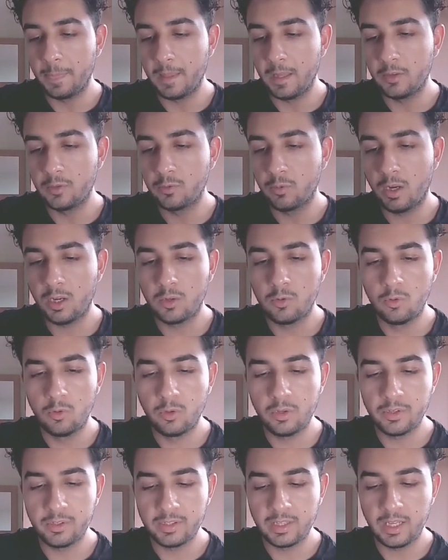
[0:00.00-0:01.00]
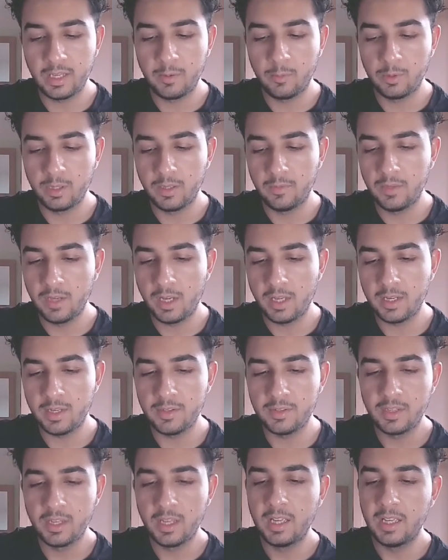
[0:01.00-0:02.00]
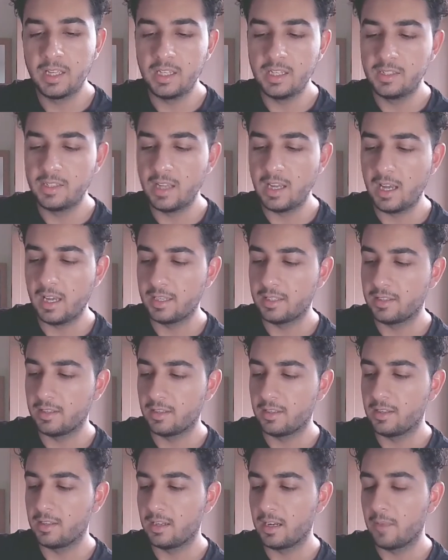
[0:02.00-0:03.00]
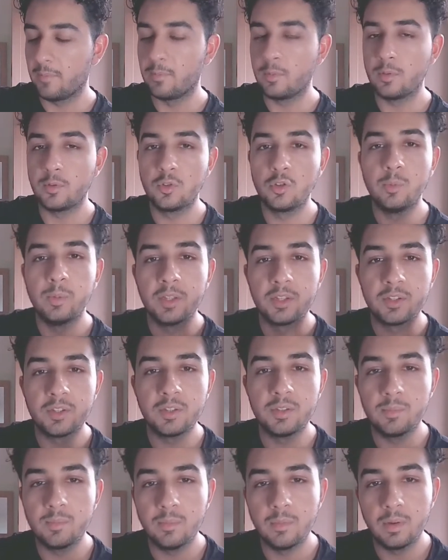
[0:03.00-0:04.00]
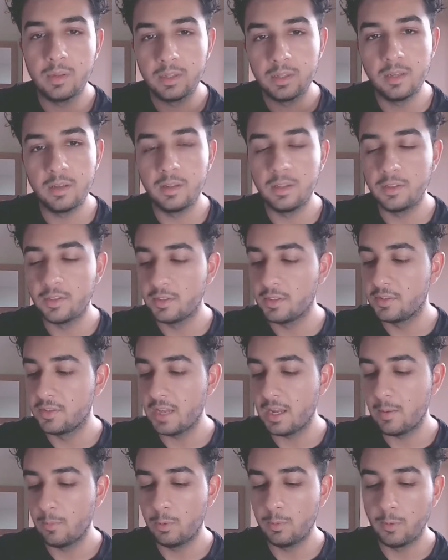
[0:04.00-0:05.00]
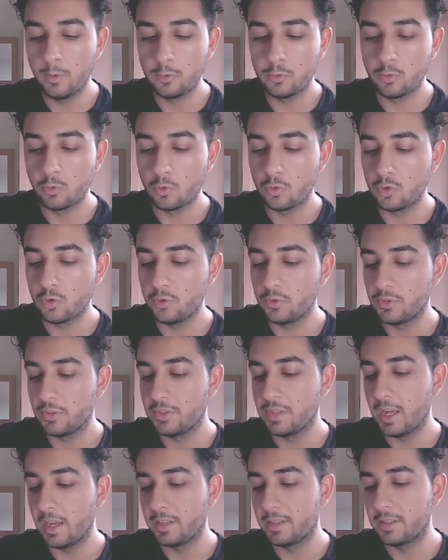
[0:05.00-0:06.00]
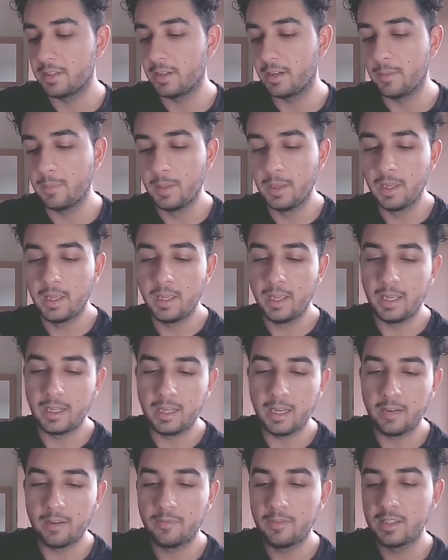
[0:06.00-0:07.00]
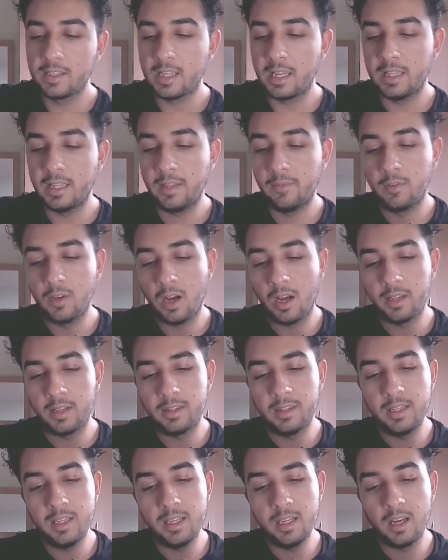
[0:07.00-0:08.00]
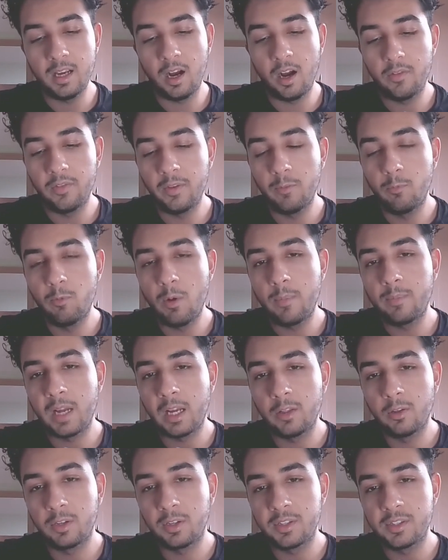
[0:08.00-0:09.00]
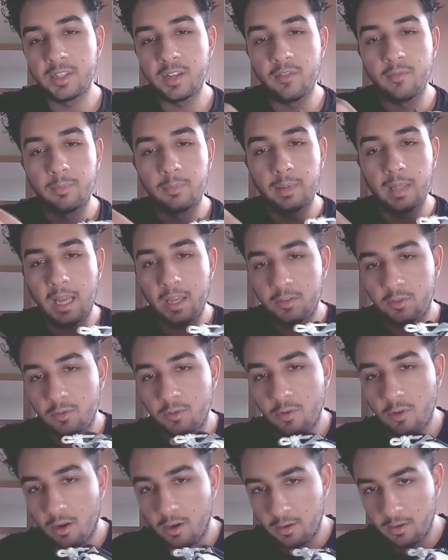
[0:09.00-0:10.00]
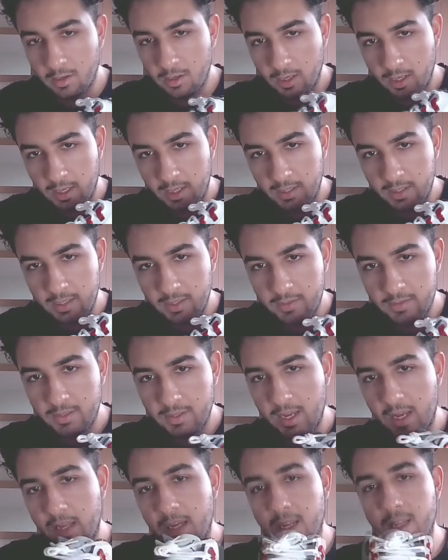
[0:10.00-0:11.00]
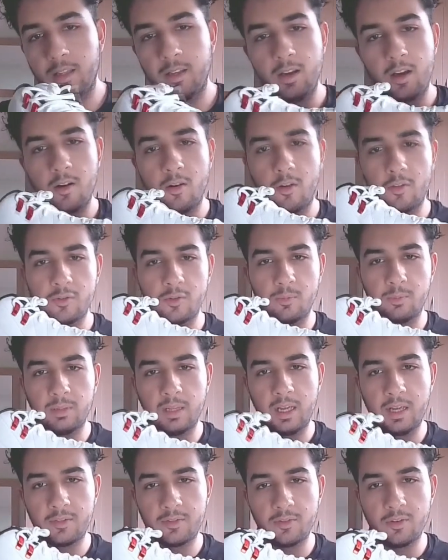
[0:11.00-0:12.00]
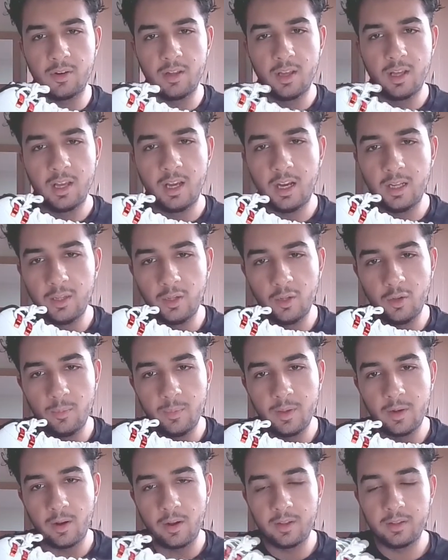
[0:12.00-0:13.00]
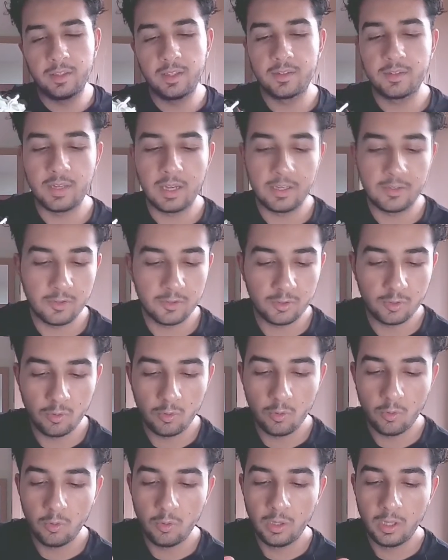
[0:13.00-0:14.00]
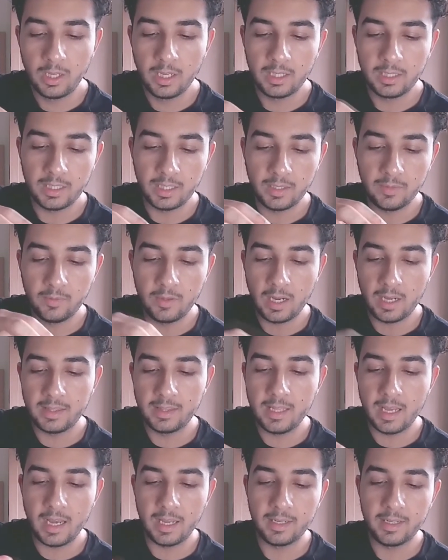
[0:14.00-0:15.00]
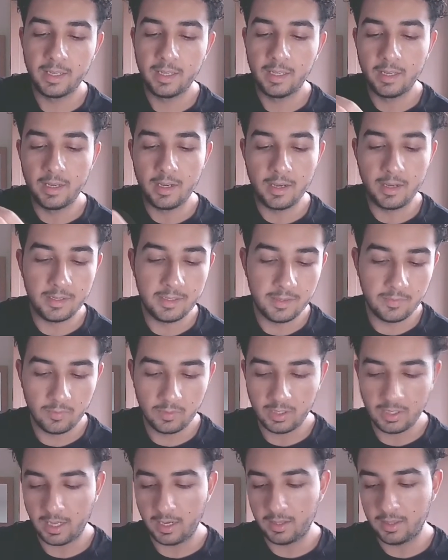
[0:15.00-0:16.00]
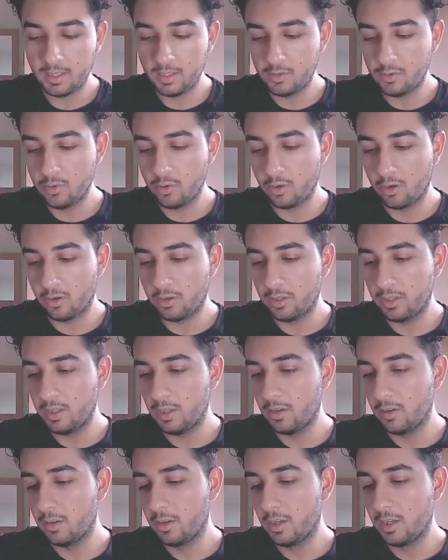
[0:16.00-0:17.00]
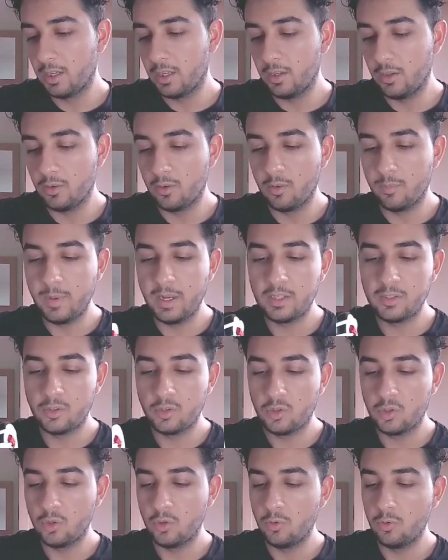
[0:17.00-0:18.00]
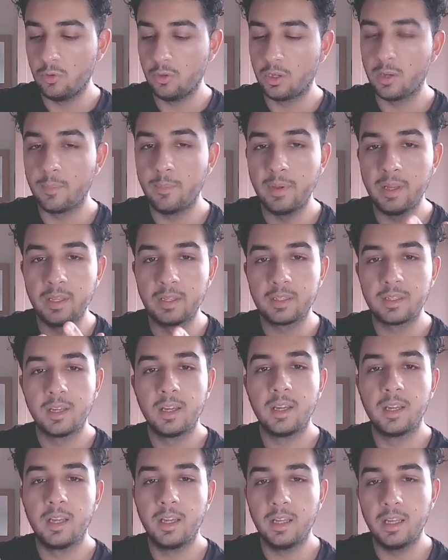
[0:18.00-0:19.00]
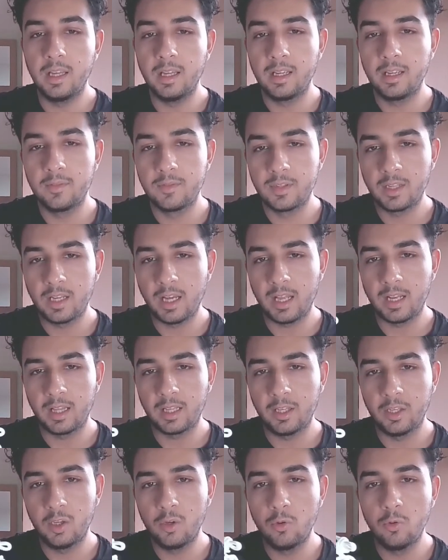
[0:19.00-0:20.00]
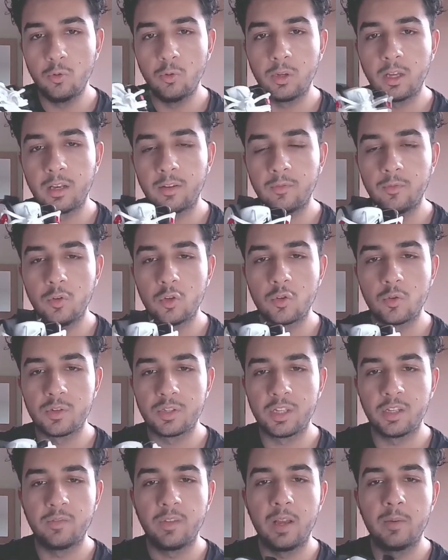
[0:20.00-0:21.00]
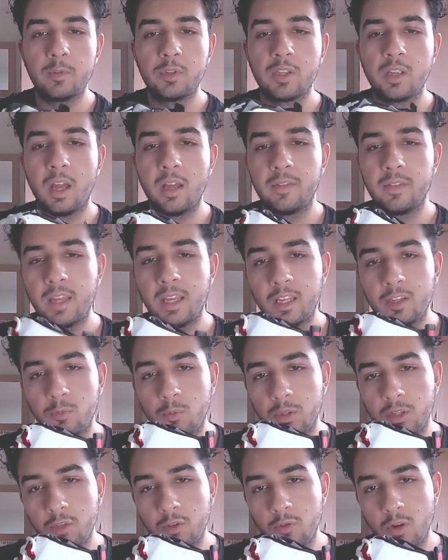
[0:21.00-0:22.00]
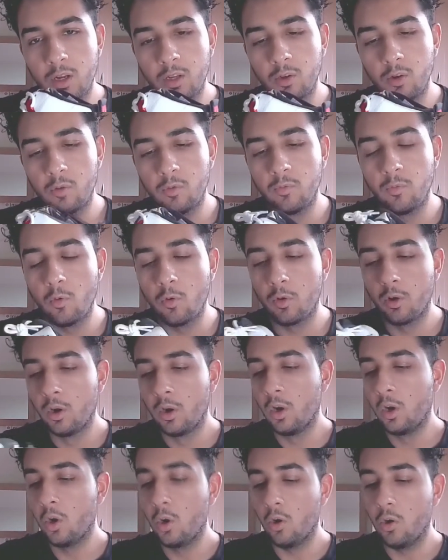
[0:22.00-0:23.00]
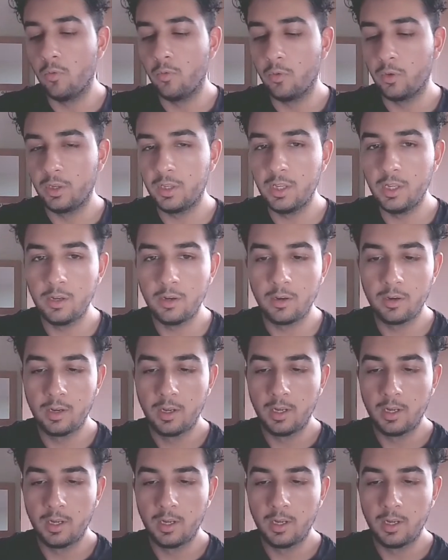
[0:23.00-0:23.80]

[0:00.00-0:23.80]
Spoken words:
It's quite cool, because like what they've done is that, and I'm assuming this is the same with most Jordan shoes, is that it kind of feels like they've got the reptile looking stuff plastered on this side, and they got it also plastered a little bit on this side. So it's cool that they've got that different kind of things going on here. You know, makes the shoe look a bit, it gives a kind of like cool kind of futuristic vibe, which I think is what they're trying to go for over here.